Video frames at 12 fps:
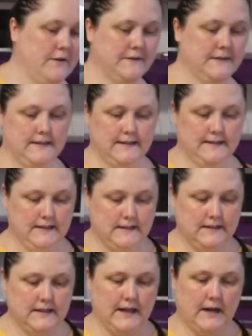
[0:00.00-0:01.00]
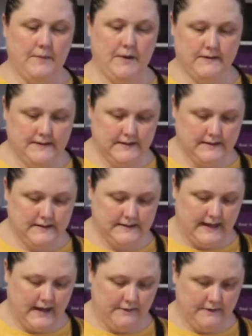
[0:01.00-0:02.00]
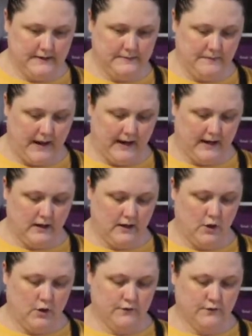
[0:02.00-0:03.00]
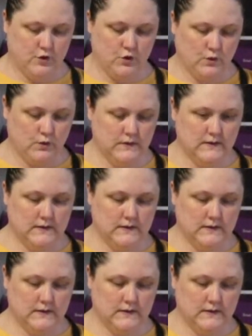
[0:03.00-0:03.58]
scissors to get a pair of scissors out of this packet of tools,